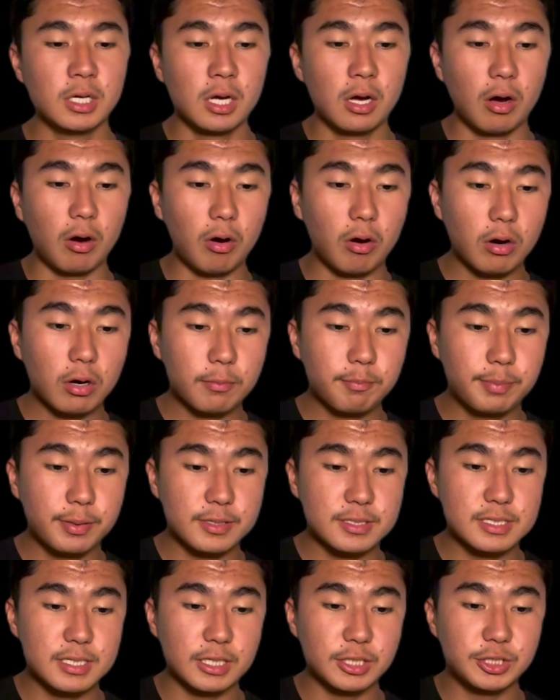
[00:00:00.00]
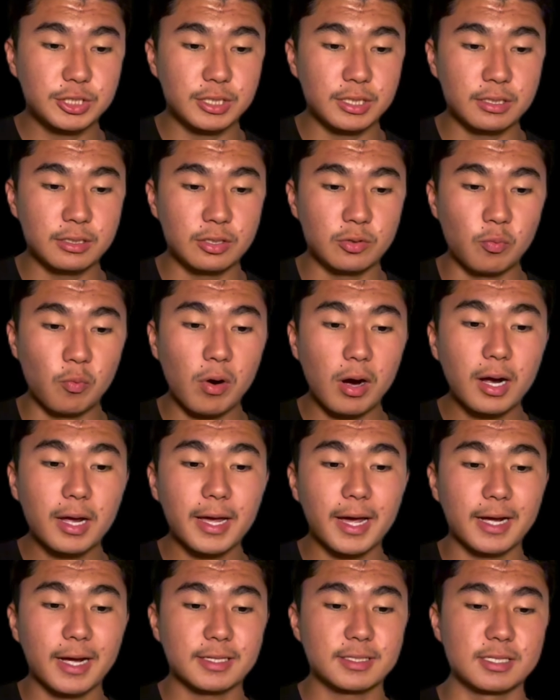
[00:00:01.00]
our position in the
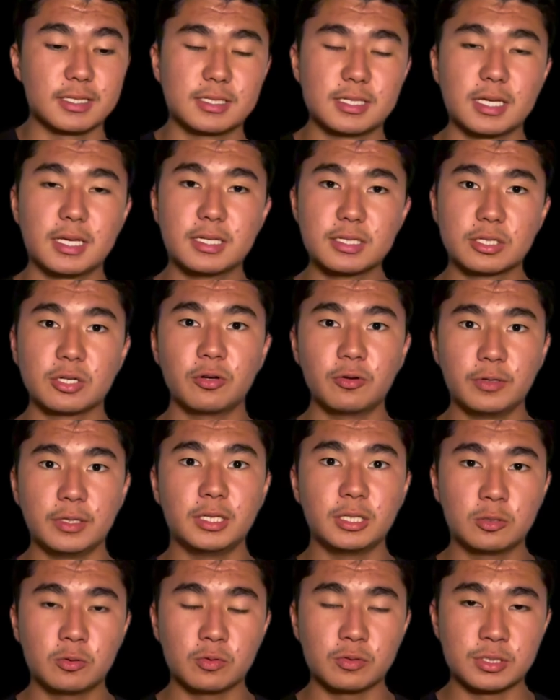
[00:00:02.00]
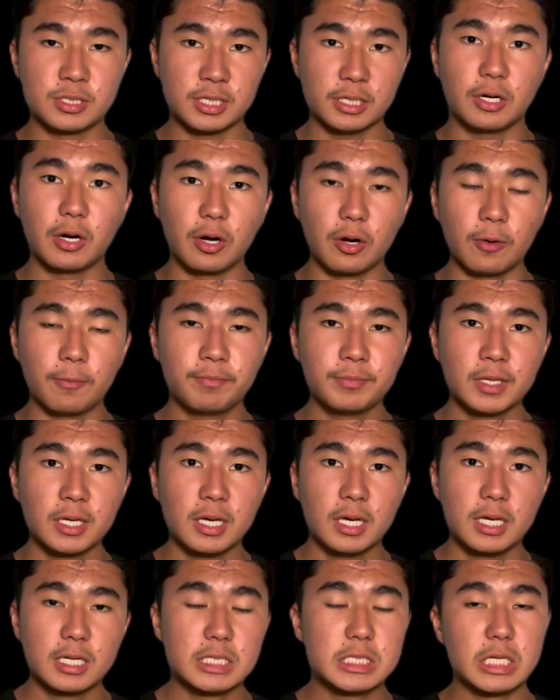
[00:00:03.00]
y-axis is going to equal 0.
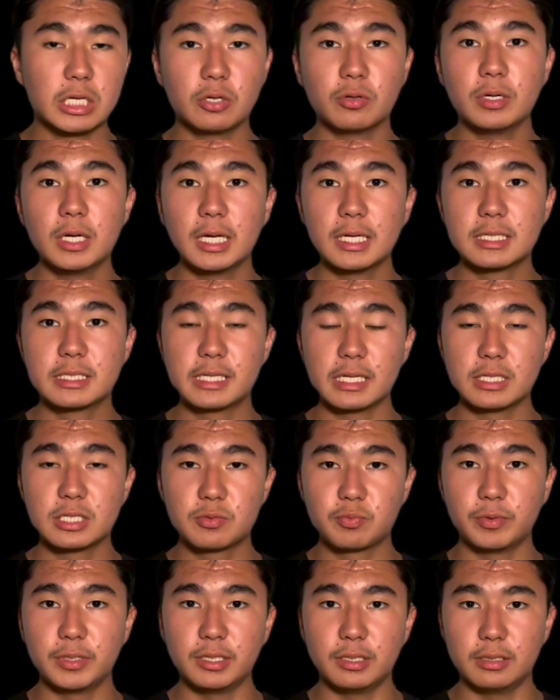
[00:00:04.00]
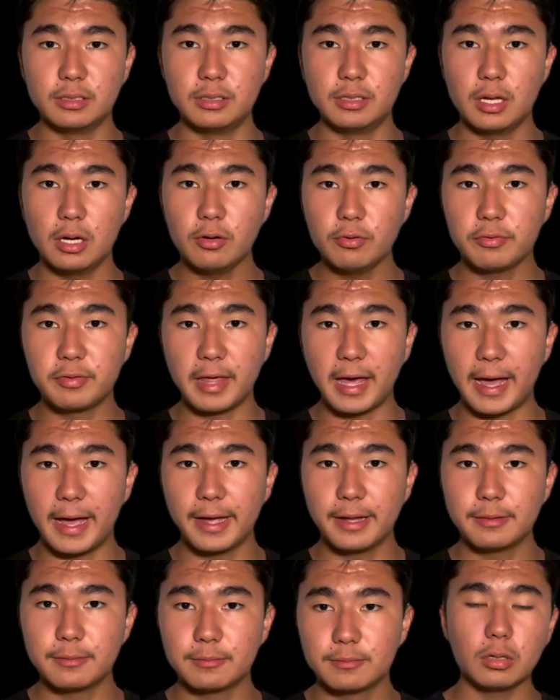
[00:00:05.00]
So since we know
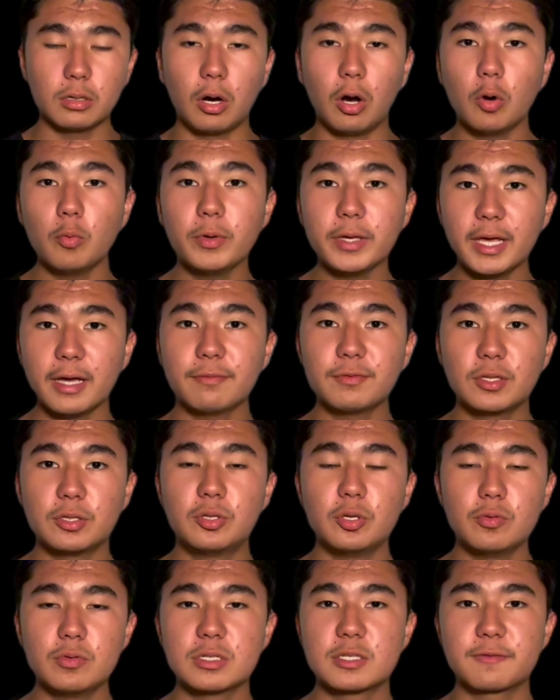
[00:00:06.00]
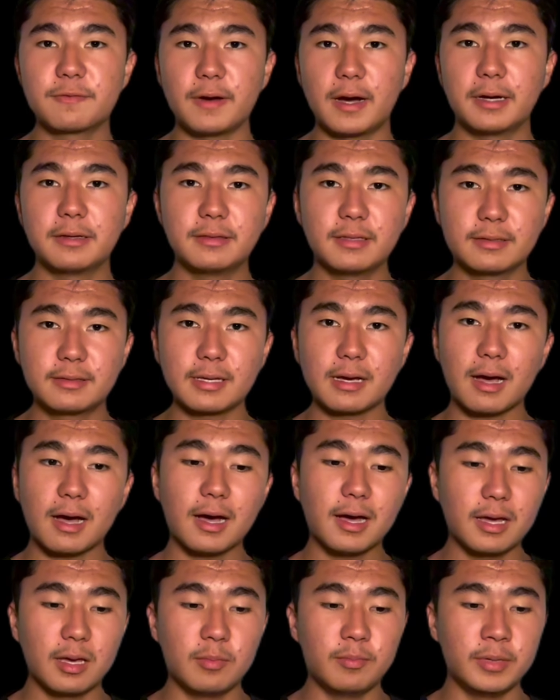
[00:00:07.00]
that, all we have to do is find the
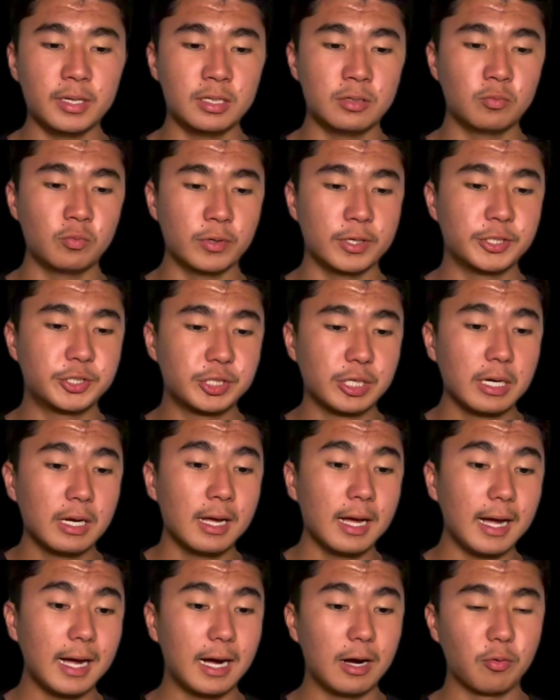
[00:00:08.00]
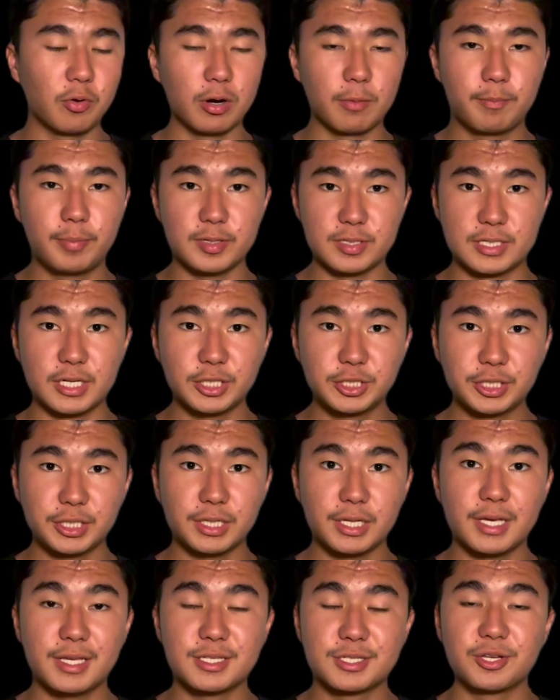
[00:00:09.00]
time in which our position
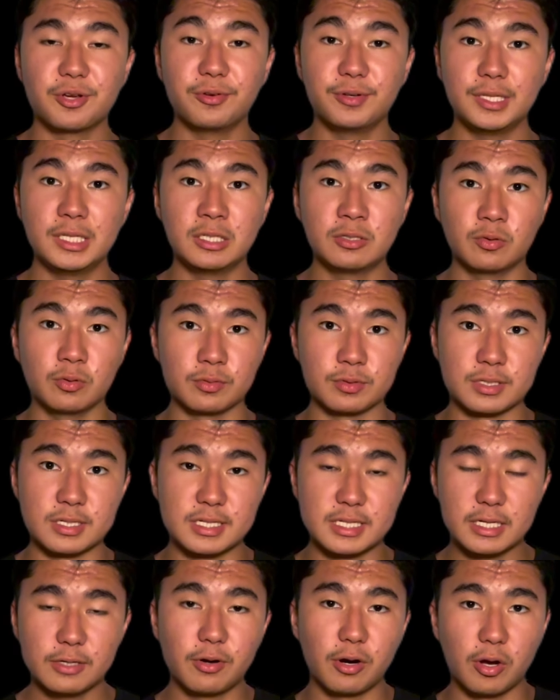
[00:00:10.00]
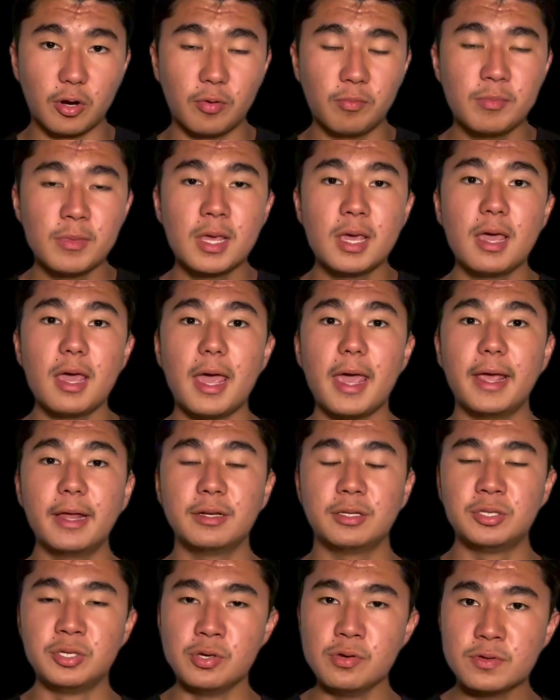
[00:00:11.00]
is going to equal 0, and
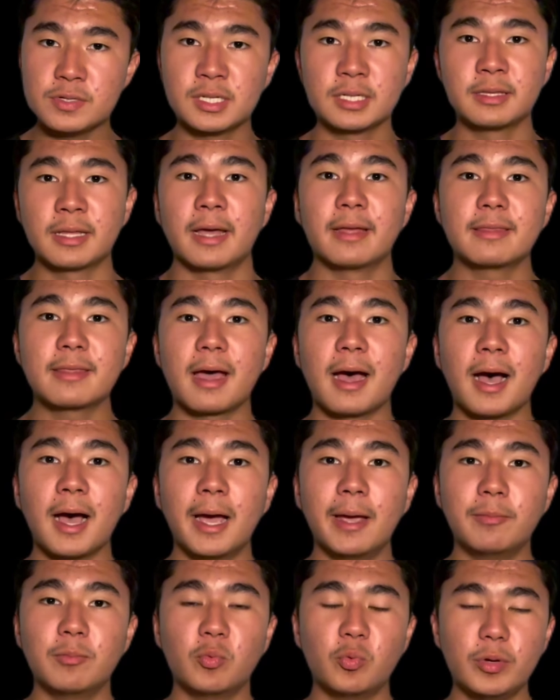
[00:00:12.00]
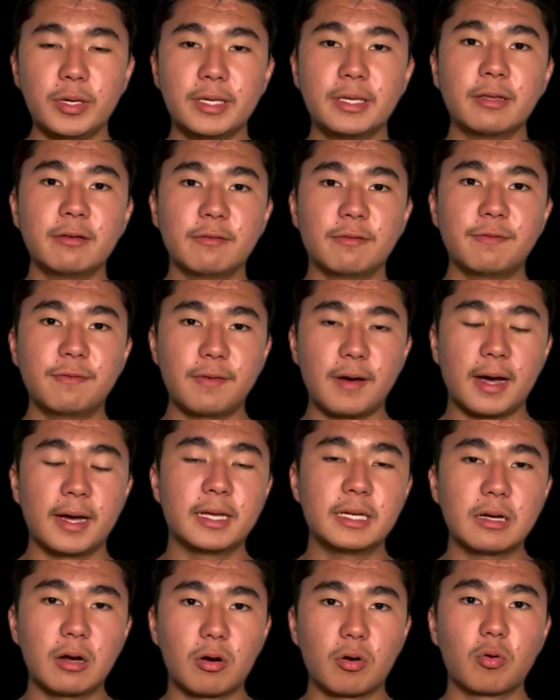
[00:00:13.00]
using that time, we can find
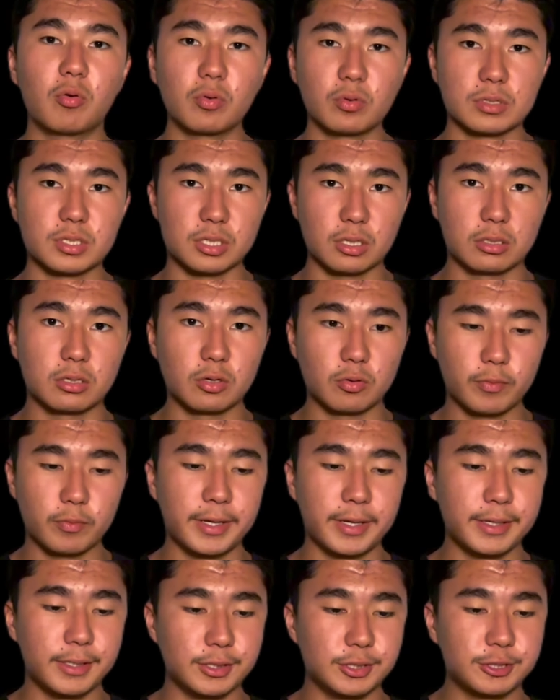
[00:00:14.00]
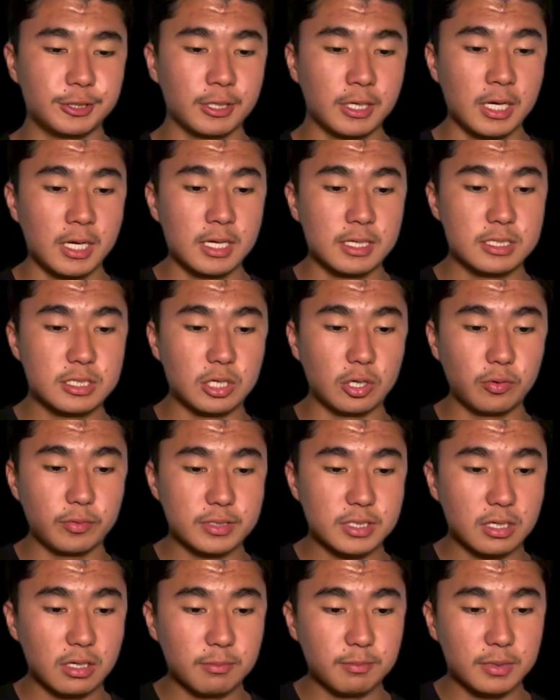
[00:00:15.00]
our horizontal range. So it's going
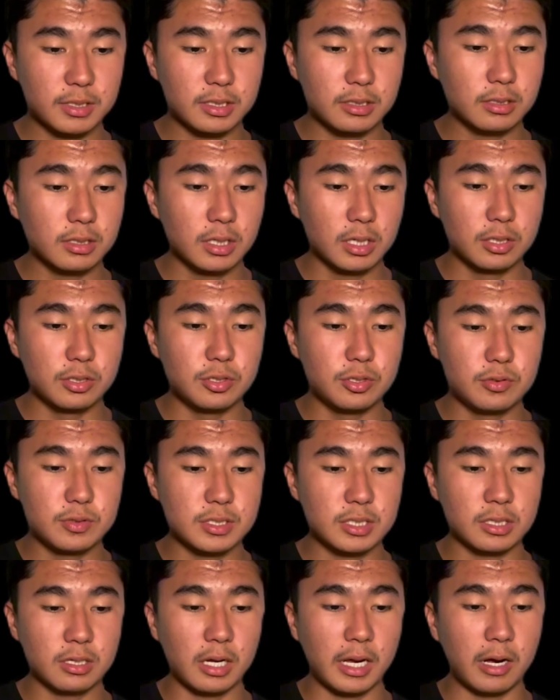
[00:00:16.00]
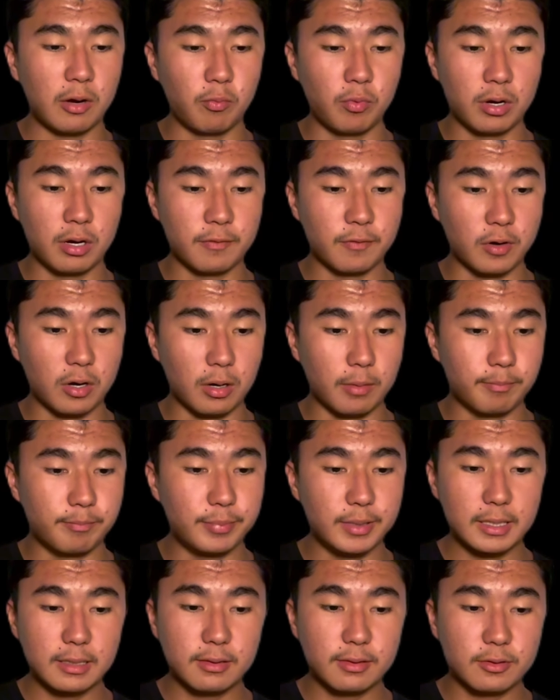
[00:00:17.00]
to be using one of our
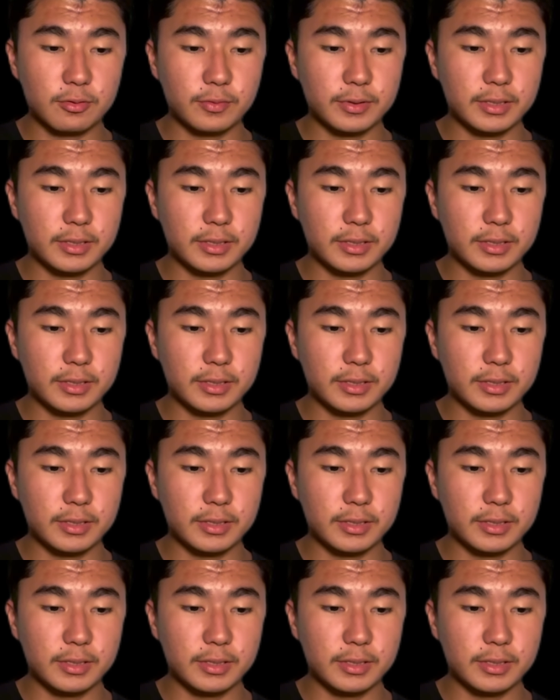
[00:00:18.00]
big three